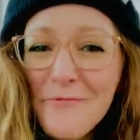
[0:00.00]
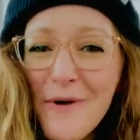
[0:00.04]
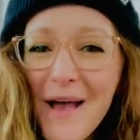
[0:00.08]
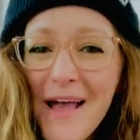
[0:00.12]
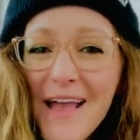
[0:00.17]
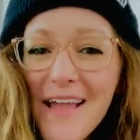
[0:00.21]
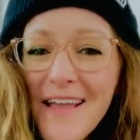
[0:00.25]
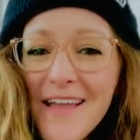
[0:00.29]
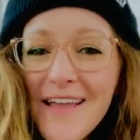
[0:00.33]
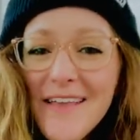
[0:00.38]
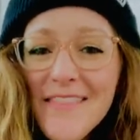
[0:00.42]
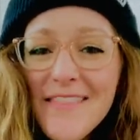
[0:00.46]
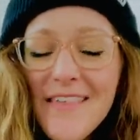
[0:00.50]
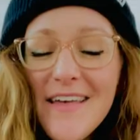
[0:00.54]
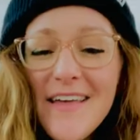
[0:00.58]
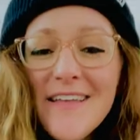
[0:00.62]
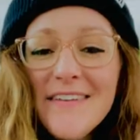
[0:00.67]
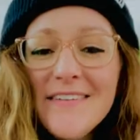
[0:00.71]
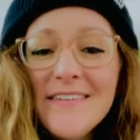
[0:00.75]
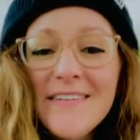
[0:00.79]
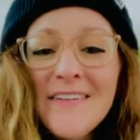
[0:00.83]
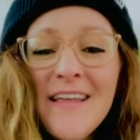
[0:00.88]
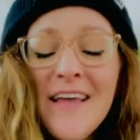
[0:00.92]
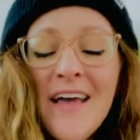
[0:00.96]
way
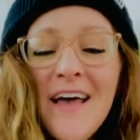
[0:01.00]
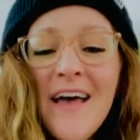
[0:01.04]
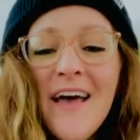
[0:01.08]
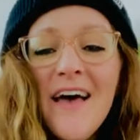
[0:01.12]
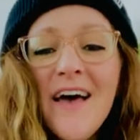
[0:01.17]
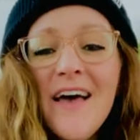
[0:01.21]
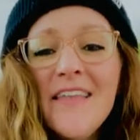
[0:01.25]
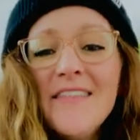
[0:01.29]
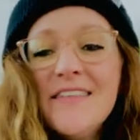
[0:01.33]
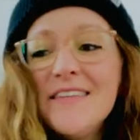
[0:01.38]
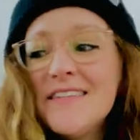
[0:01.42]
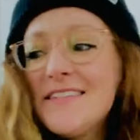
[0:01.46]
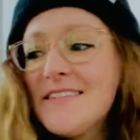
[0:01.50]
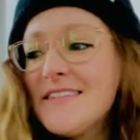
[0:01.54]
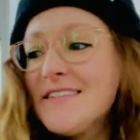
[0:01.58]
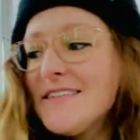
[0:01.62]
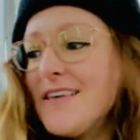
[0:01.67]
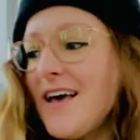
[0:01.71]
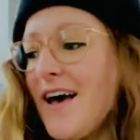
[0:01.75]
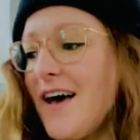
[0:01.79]
than this